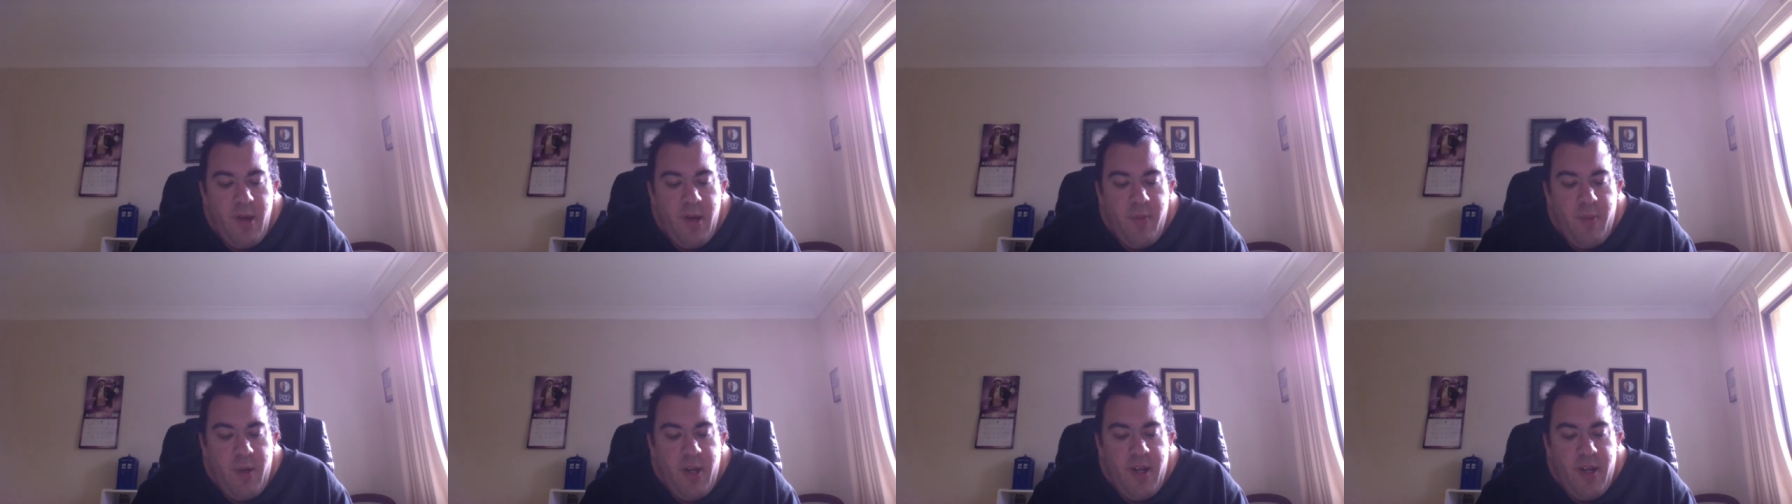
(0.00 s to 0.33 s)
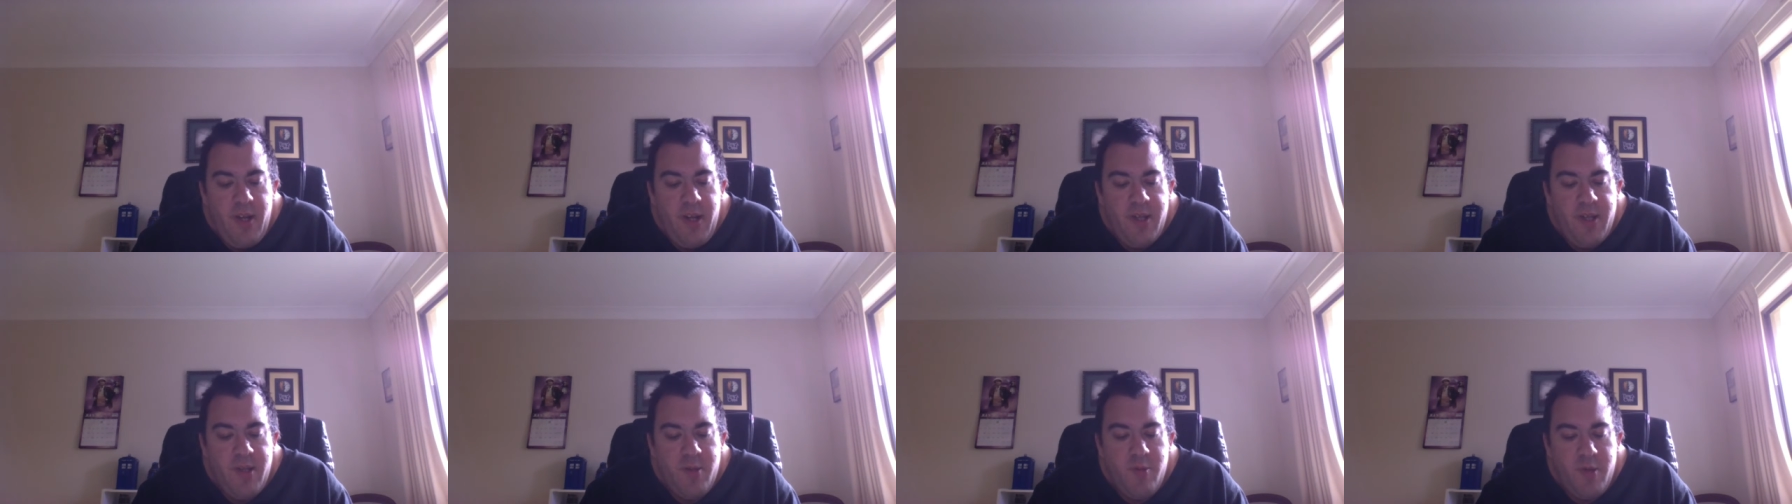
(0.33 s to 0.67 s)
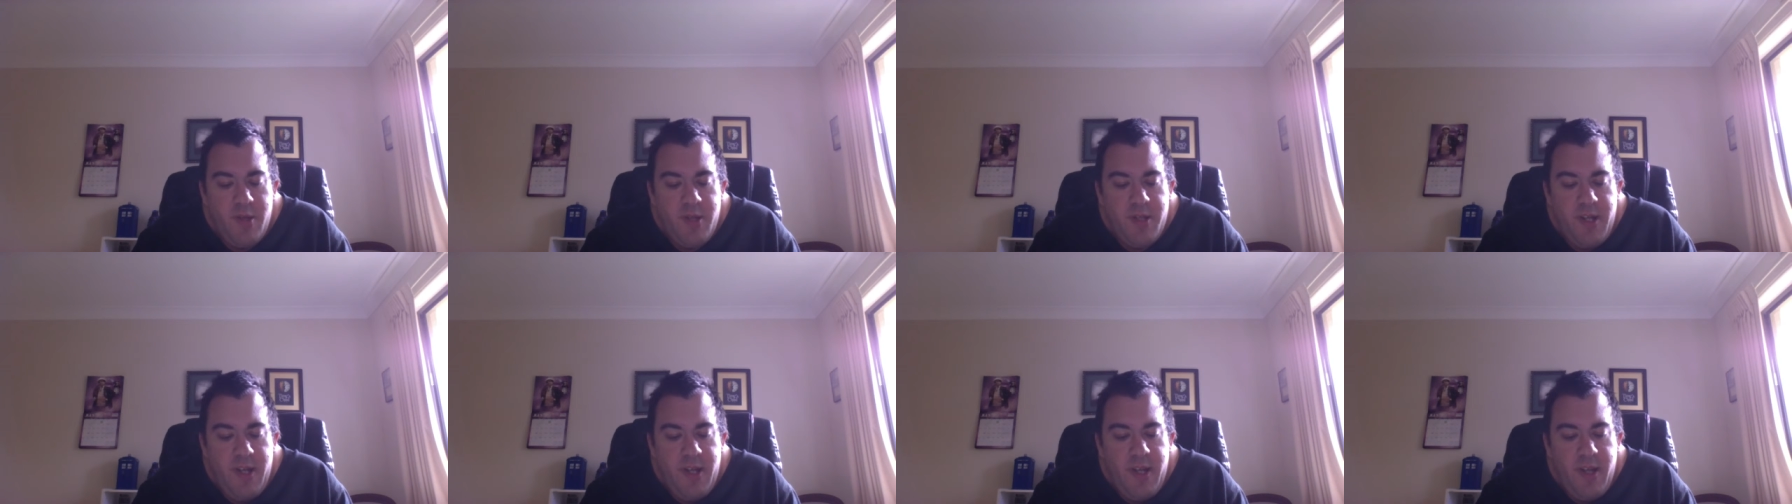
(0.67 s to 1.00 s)
I mean, it's
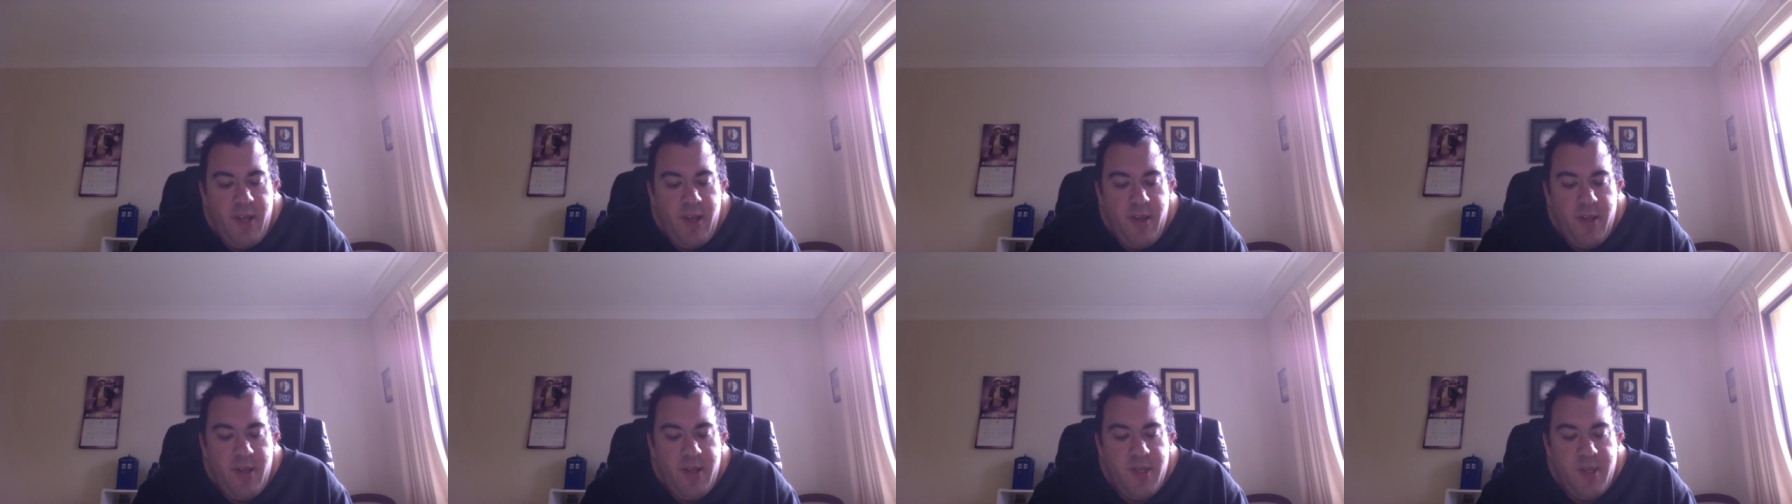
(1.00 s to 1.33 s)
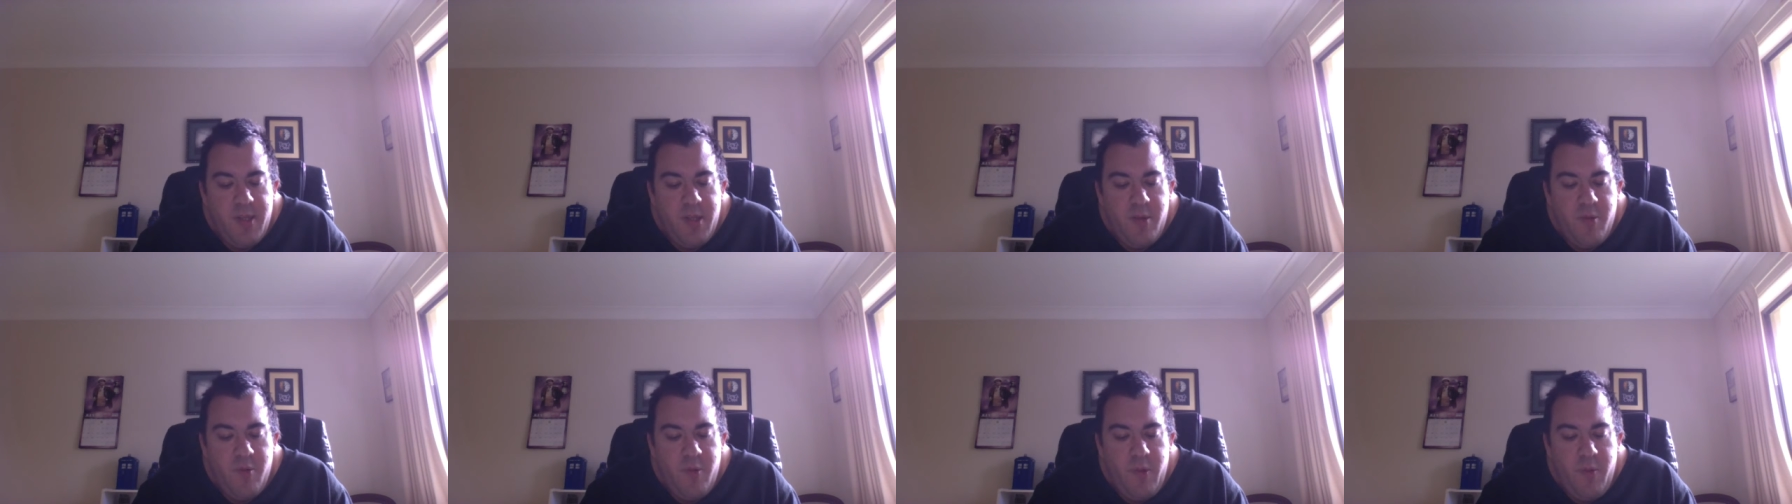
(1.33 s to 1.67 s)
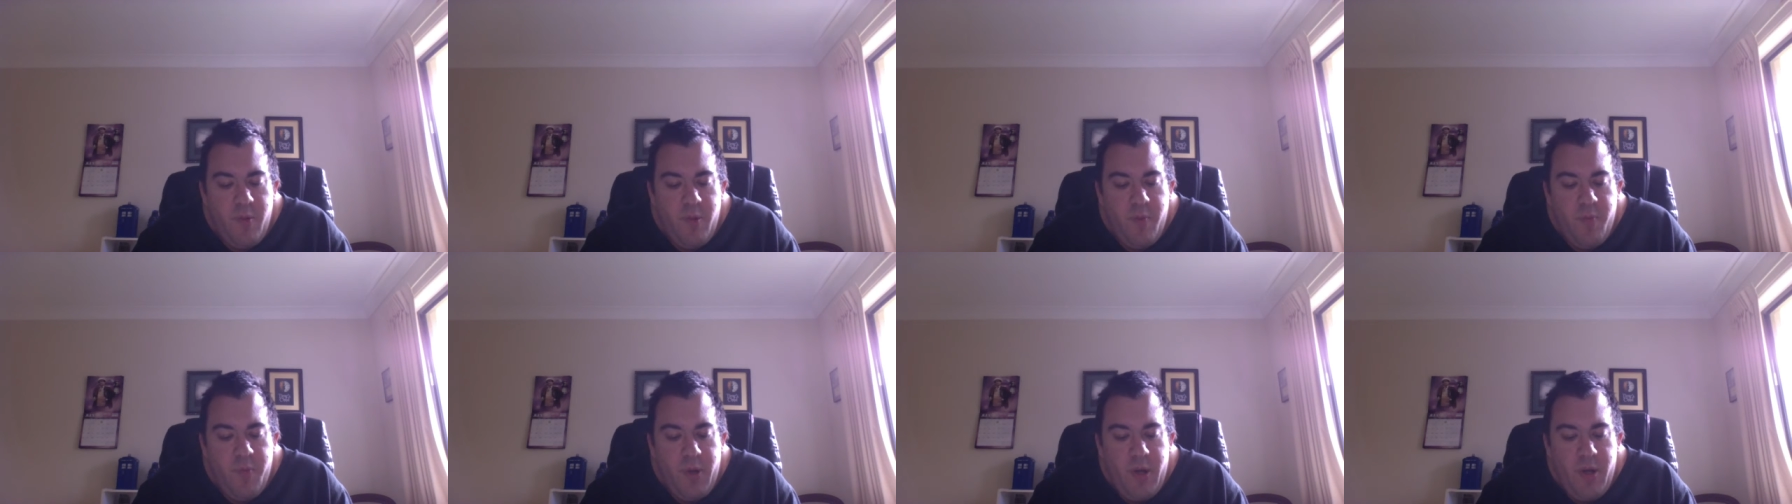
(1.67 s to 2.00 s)
ridiculous that we
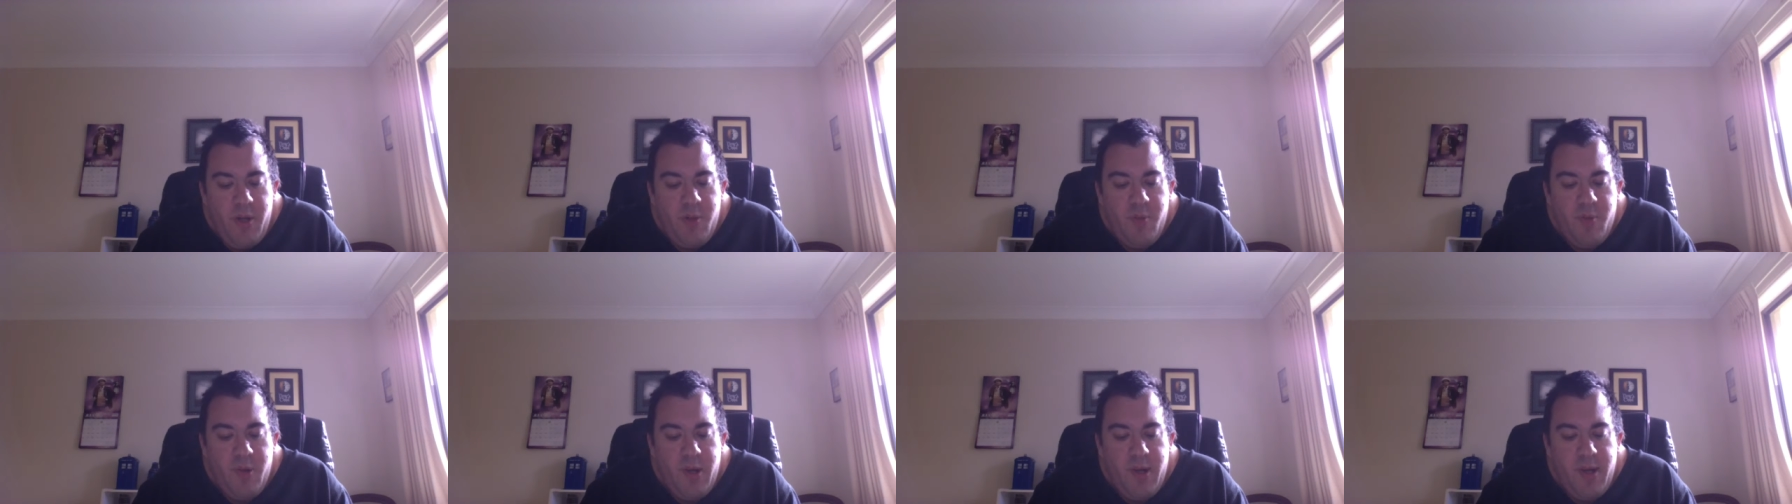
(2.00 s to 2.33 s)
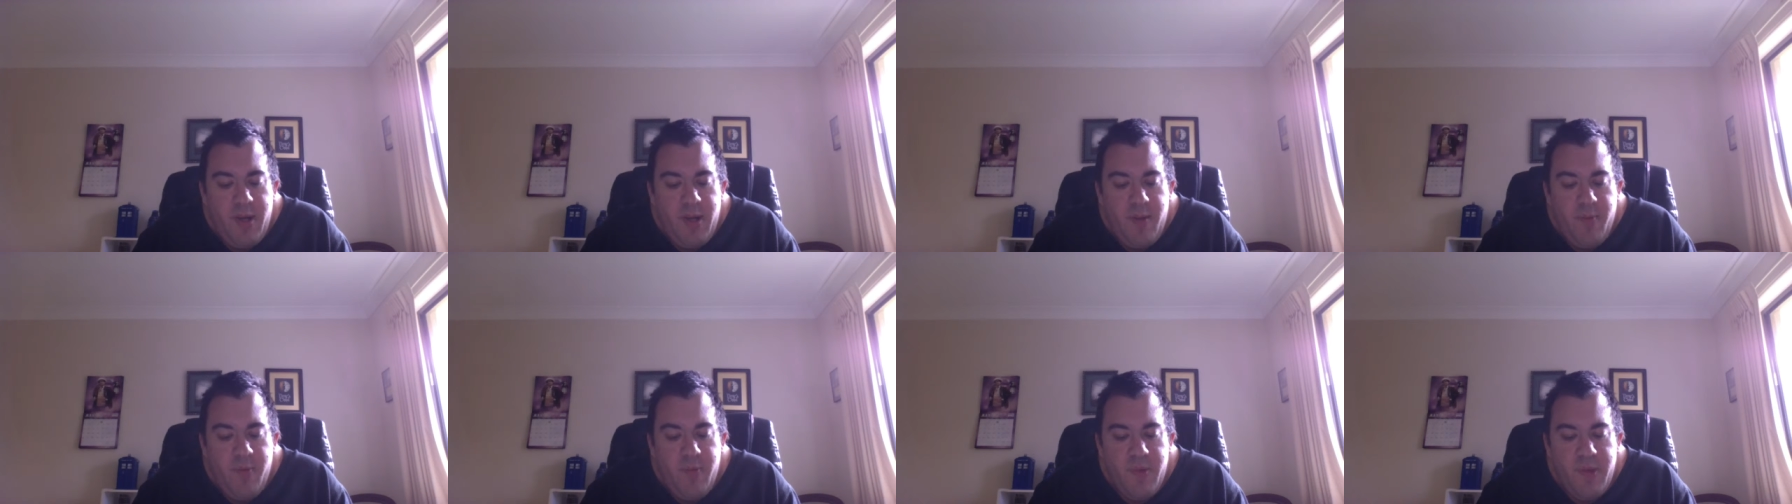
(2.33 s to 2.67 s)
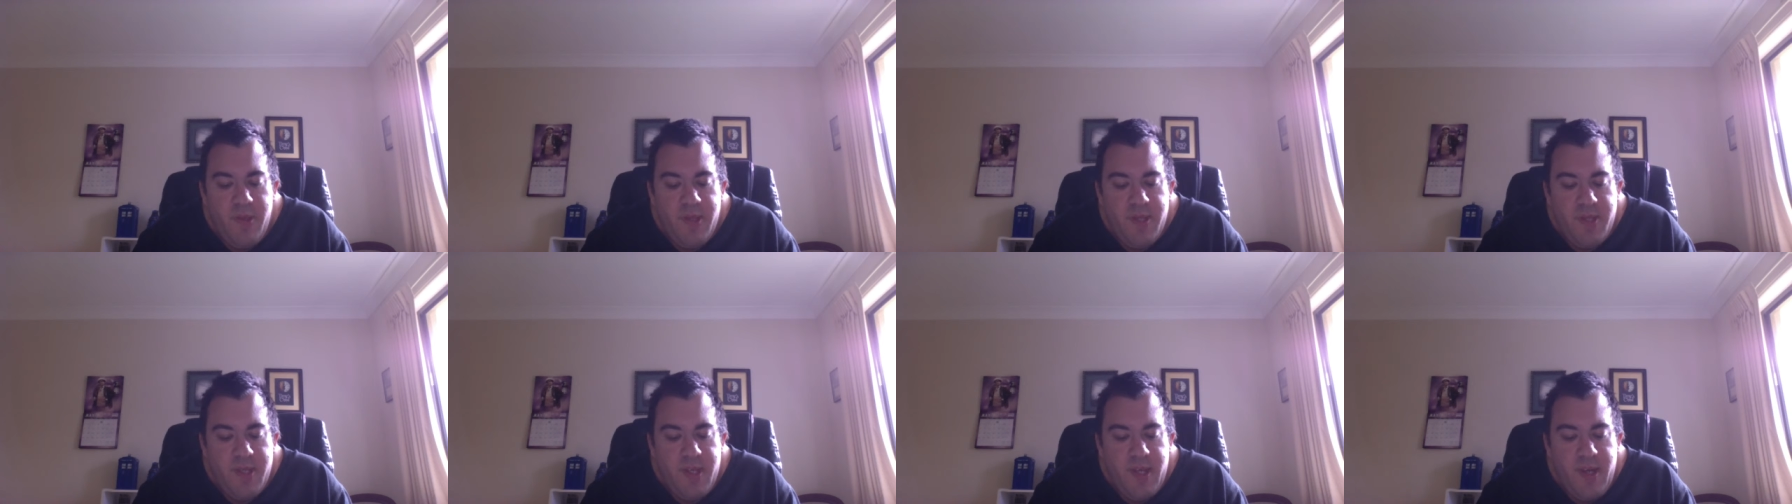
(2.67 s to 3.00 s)
would both wind up
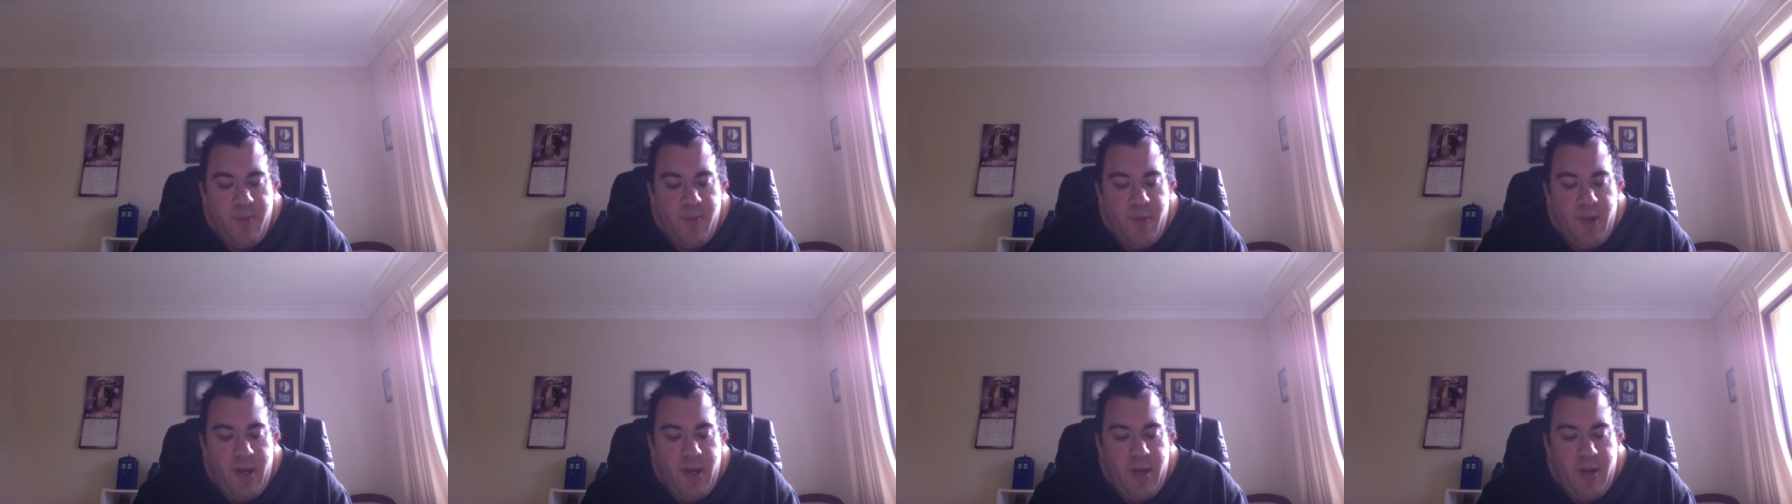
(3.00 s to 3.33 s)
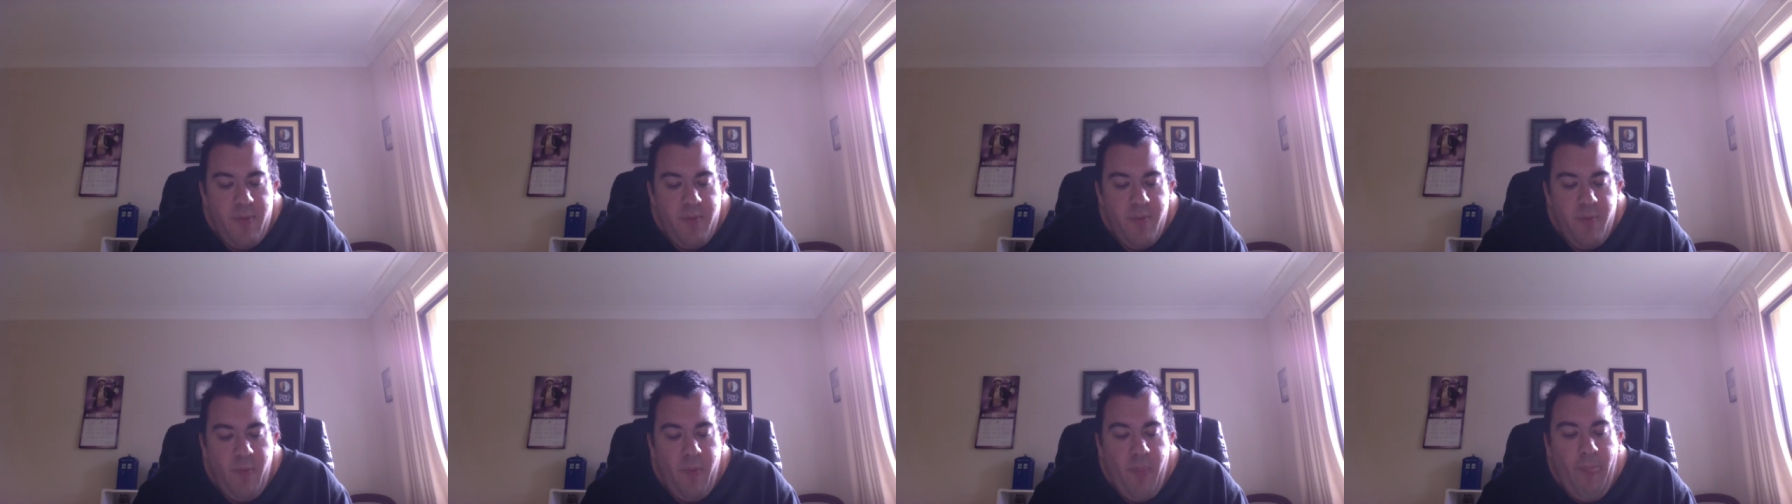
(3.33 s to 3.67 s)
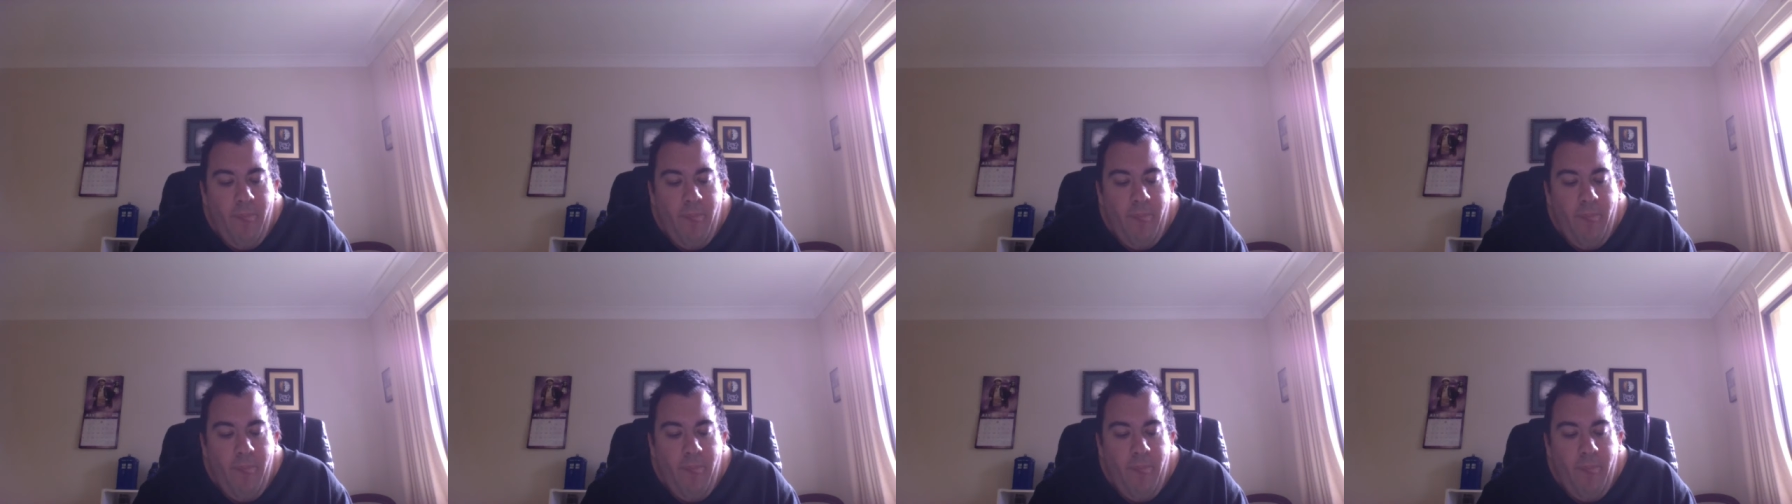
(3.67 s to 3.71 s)
with the same name.